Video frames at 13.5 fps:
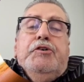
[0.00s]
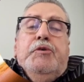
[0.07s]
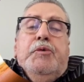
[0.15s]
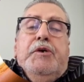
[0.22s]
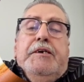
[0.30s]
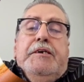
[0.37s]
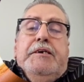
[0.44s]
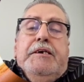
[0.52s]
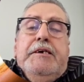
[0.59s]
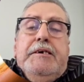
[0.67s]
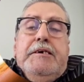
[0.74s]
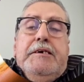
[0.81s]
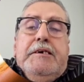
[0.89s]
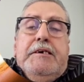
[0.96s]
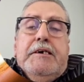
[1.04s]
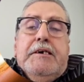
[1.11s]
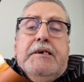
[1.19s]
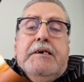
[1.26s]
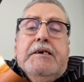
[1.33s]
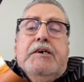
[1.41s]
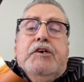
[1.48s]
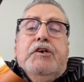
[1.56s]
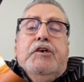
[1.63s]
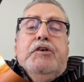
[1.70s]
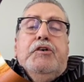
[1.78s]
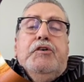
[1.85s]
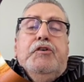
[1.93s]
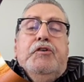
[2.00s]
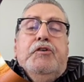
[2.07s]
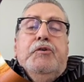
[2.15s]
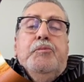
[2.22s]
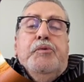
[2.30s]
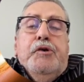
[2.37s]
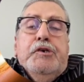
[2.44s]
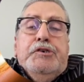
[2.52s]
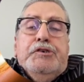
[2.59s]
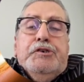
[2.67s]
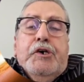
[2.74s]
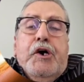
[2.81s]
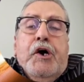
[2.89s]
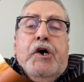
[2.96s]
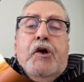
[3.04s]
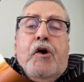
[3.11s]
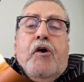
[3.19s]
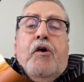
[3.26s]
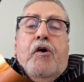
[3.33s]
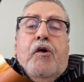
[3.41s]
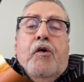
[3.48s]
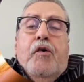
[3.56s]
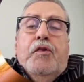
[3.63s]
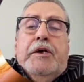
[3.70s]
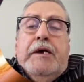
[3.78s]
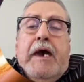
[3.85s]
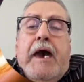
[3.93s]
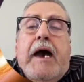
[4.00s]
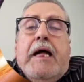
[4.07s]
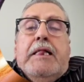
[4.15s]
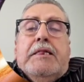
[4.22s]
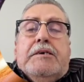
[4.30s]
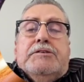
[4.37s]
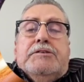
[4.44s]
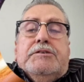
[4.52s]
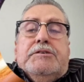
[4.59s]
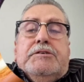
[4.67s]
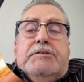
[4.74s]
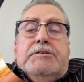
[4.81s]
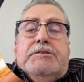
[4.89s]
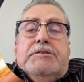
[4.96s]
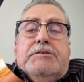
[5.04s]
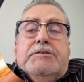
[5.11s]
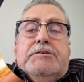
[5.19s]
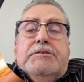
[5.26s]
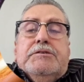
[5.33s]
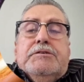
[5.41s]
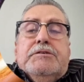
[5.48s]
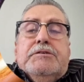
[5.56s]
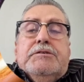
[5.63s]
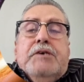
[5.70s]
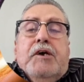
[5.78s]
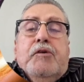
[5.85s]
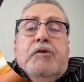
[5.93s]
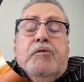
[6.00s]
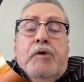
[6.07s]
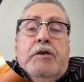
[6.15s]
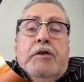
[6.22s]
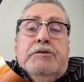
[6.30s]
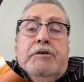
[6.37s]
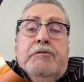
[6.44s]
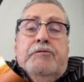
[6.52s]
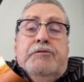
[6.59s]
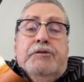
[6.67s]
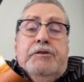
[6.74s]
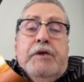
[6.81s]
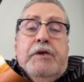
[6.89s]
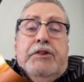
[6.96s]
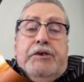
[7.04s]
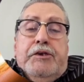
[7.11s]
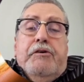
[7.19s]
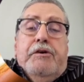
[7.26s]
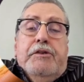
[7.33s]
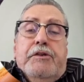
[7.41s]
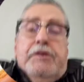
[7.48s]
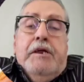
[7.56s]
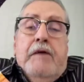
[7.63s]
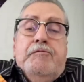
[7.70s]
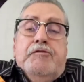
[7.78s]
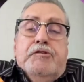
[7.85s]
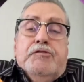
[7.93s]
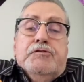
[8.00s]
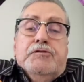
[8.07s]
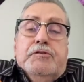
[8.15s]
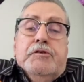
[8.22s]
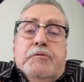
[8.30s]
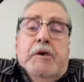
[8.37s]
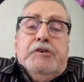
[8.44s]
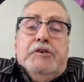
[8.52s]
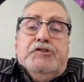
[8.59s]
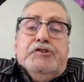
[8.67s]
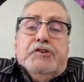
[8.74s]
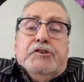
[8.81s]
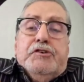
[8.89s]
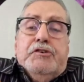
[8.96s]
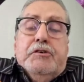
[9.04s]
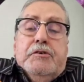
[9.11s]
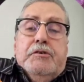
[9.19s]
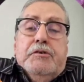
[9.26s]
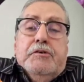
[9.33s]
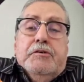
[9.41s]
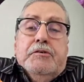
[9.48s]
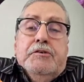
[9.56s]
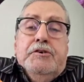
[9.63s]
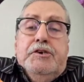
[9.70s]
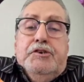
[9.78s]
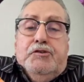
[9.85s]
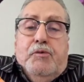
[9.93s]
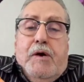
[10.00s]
do we need to push on all the galaxies relative to that theory that I've just mentioned? You need